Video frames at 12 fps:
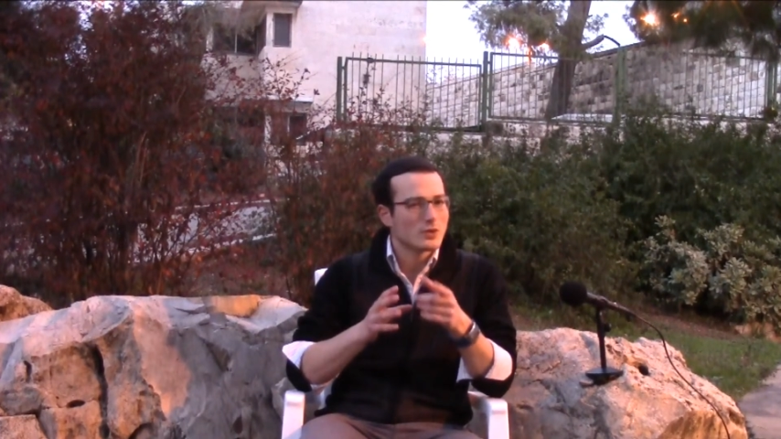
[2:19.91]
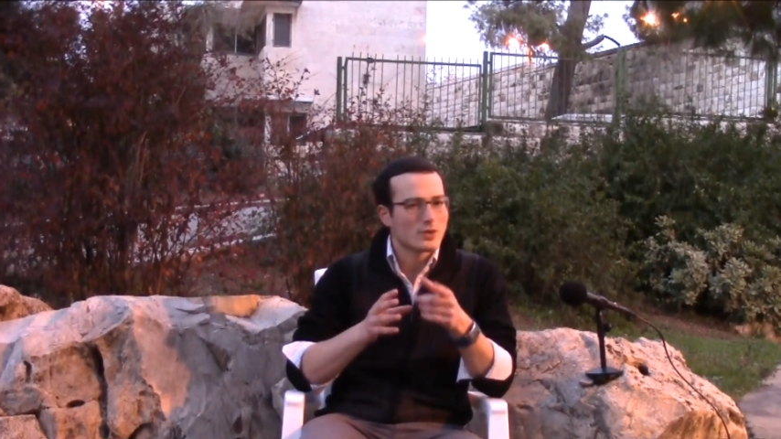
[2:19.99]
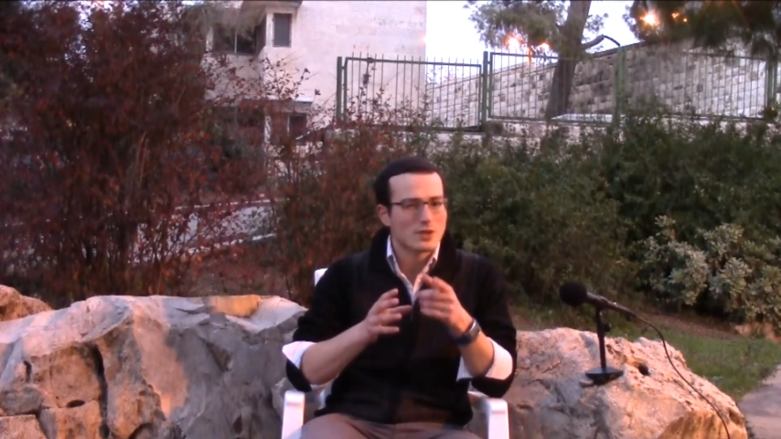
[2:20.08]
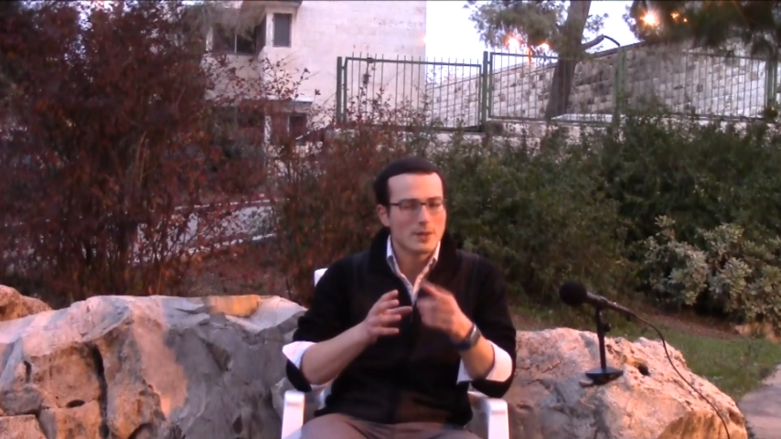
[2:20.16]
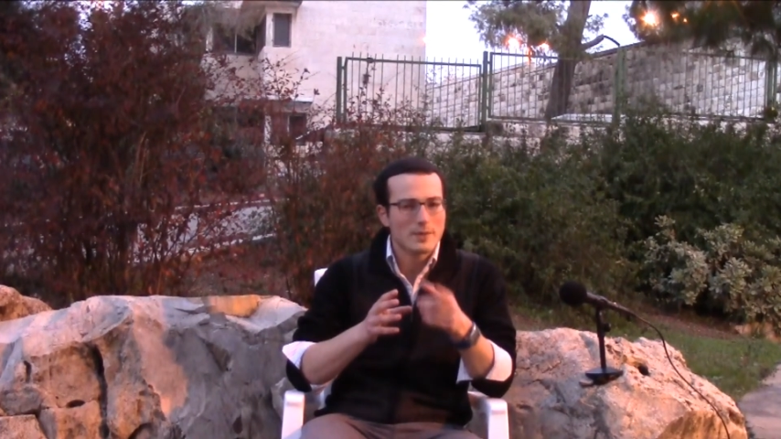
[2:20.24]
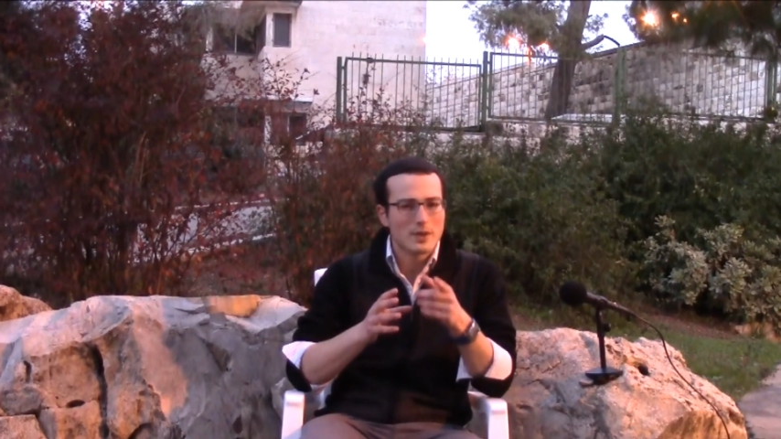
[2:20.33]

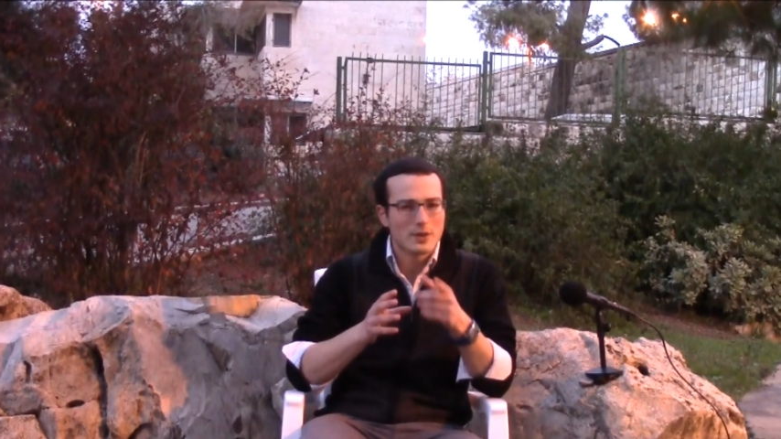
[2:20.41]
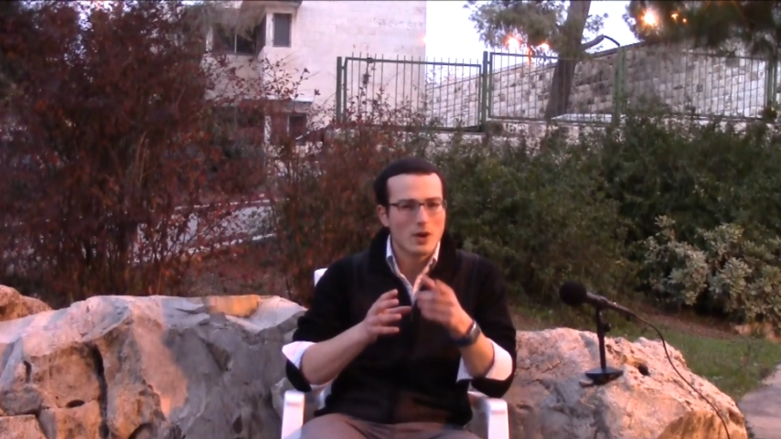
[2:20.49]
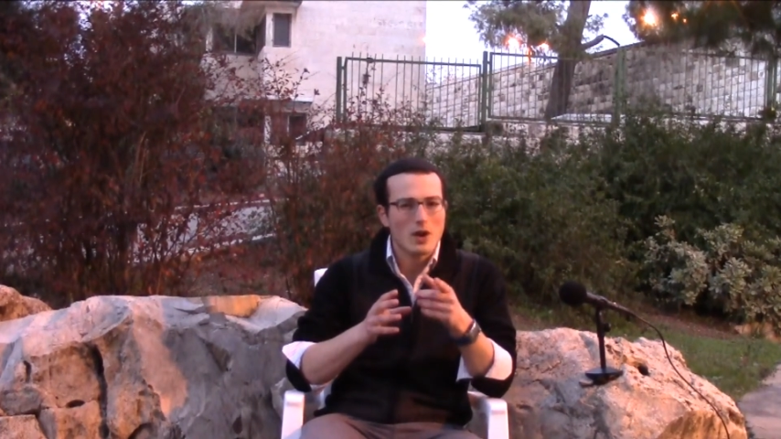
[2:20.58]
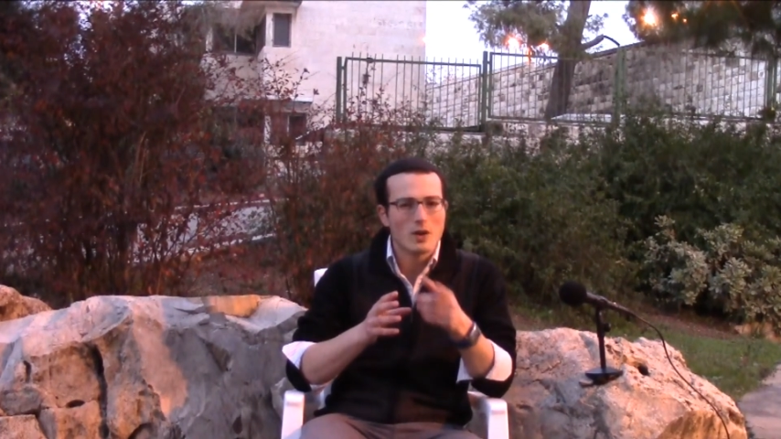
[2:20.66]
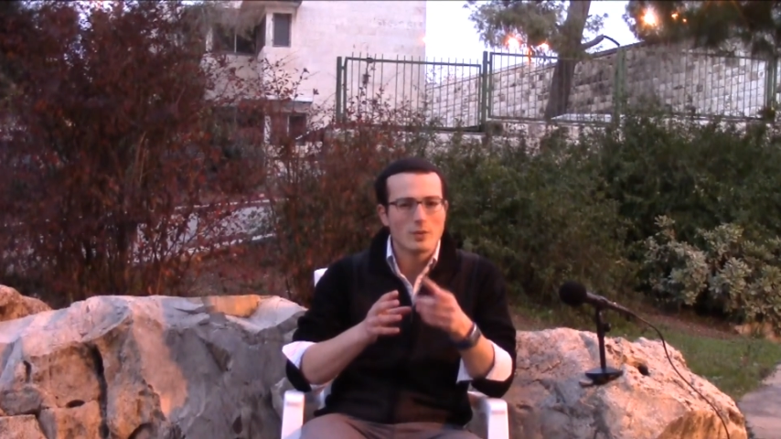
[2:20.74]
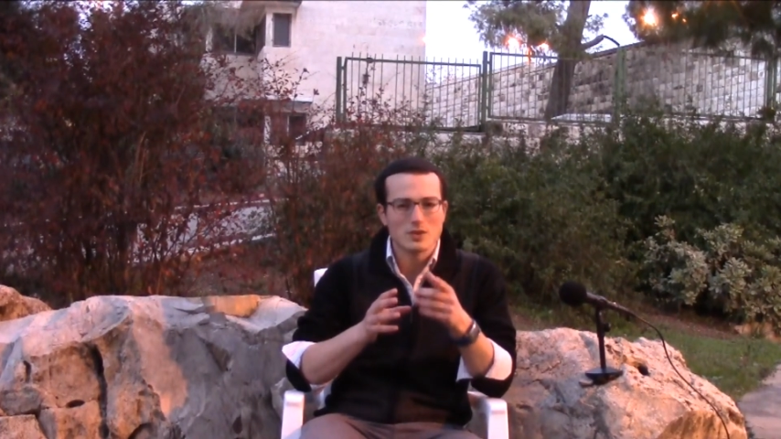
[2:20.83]
There's something
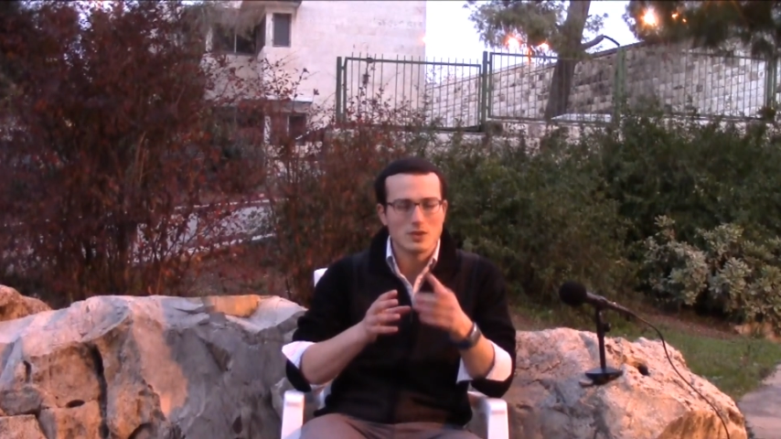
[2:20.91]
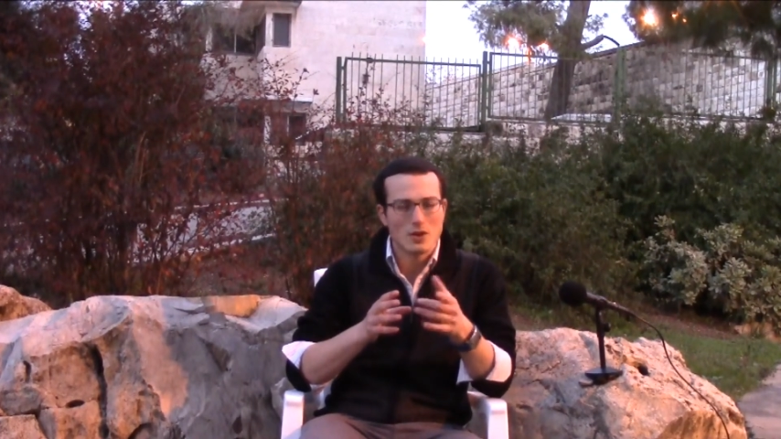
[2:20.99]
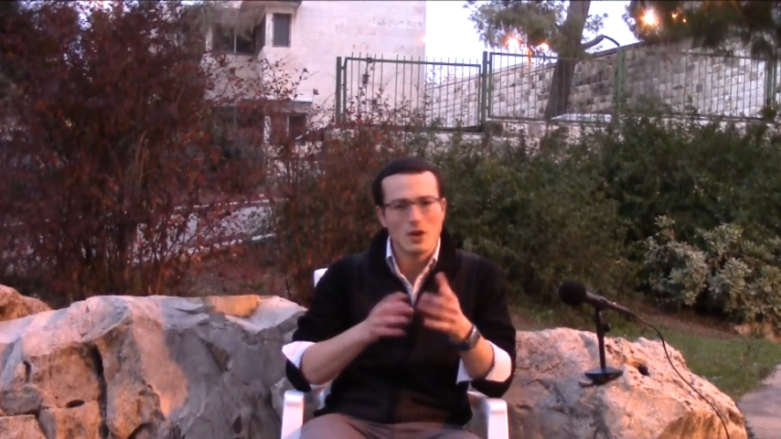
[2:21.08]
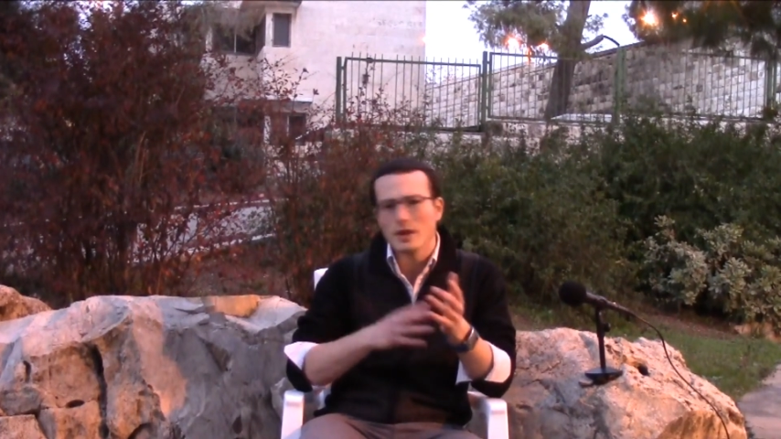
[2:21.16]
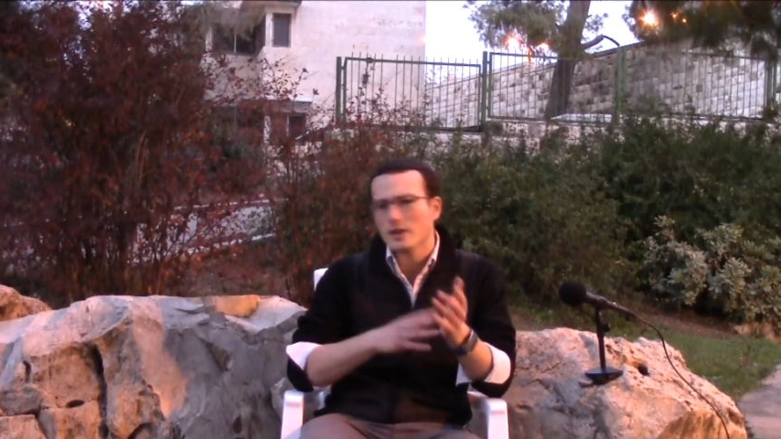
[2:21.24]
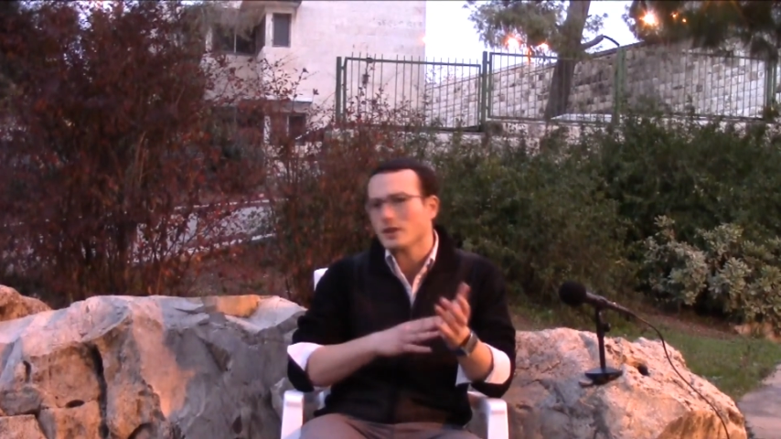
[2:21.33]
wrong. What's wrong?